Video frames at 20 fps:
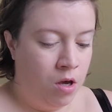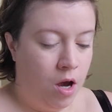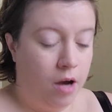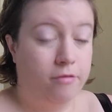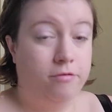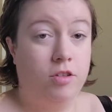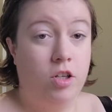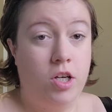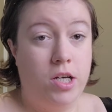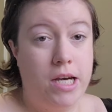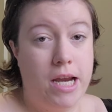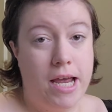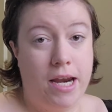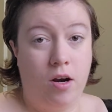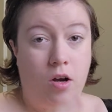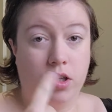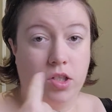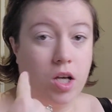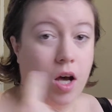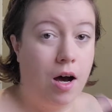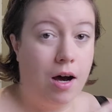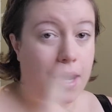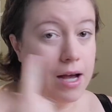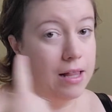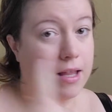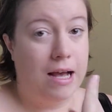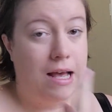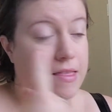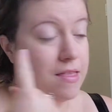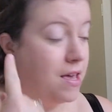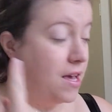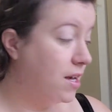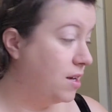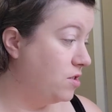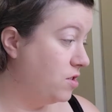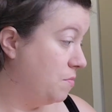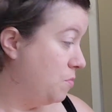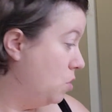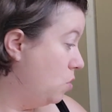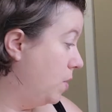I've learnt now not to highlight there
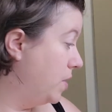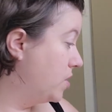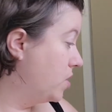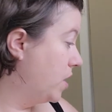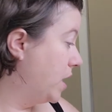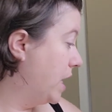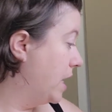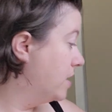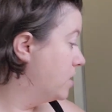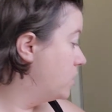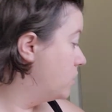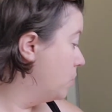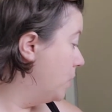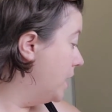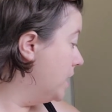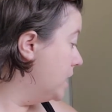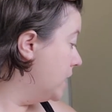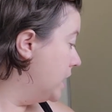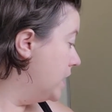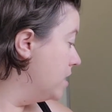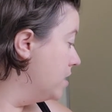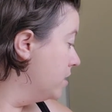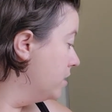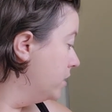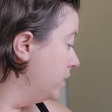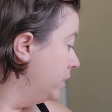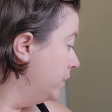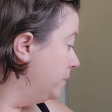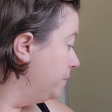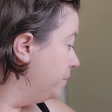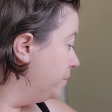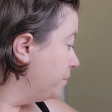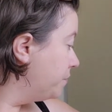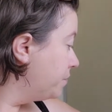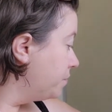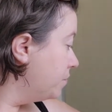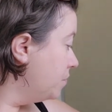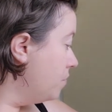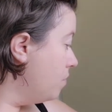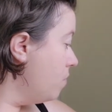because I'm always going to get sweaty.
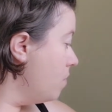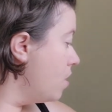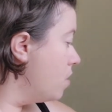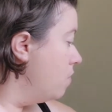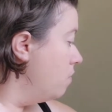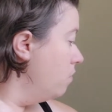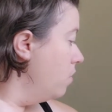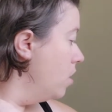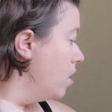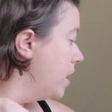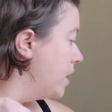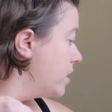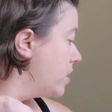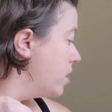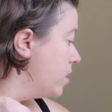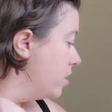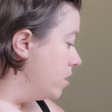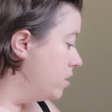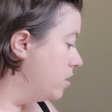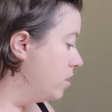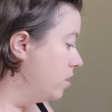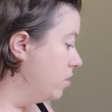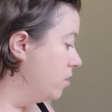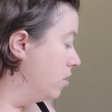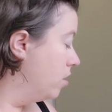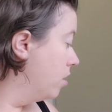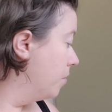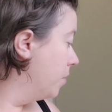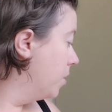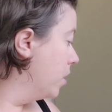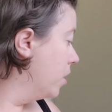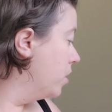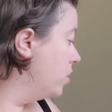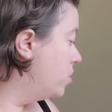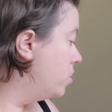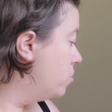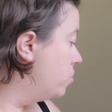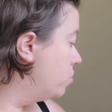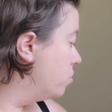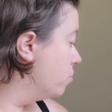Right, I'm
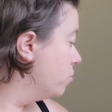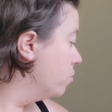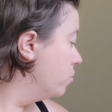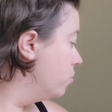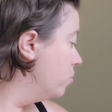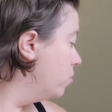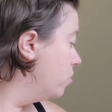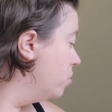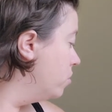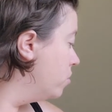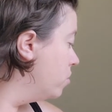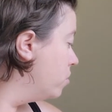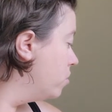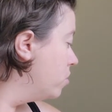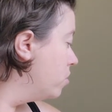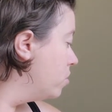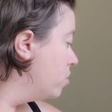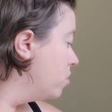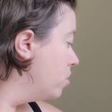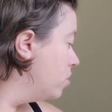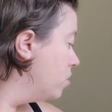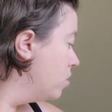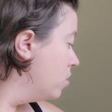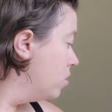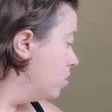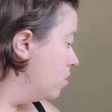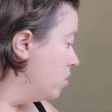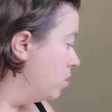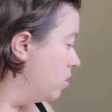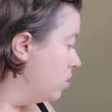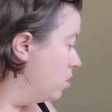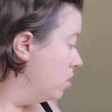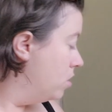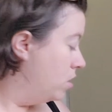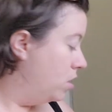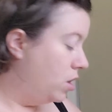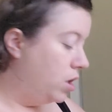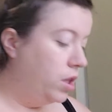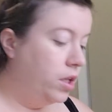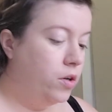going to do
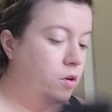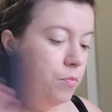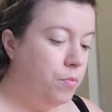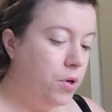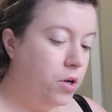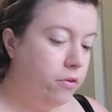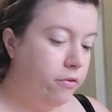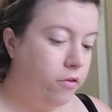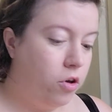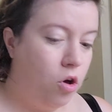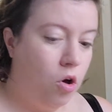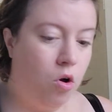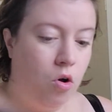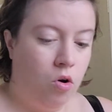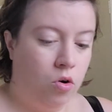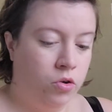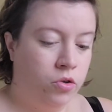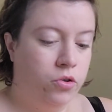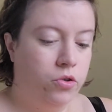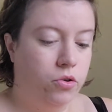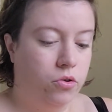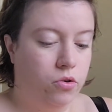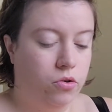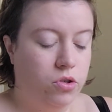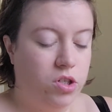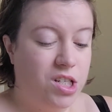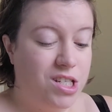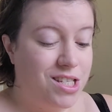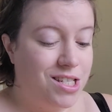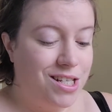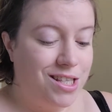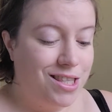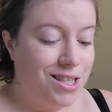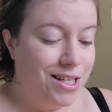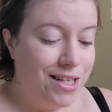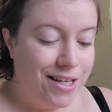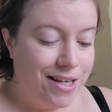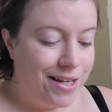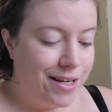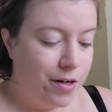a little bit of contour, just a
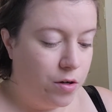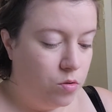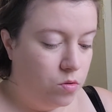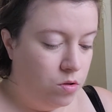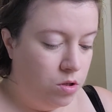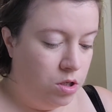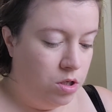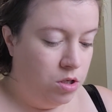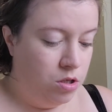little.